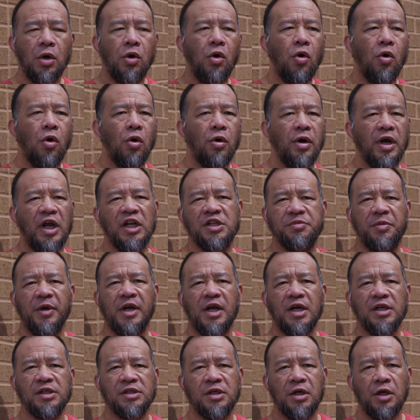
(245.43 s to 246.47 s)
or it's
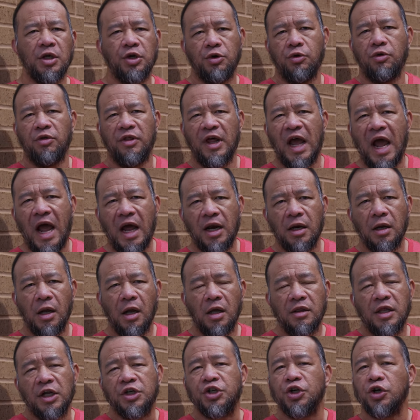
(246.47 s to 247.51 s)
because you're that
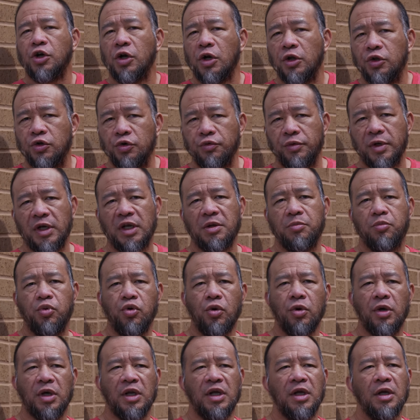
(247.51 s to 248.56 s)
you're going to do really
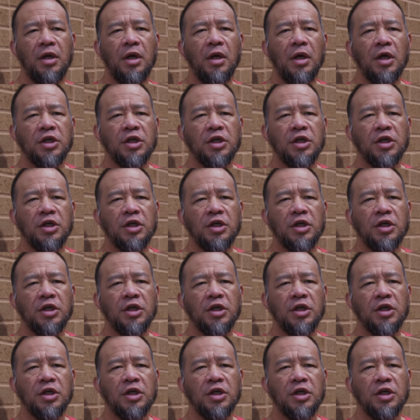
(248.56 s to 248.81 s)
poorly.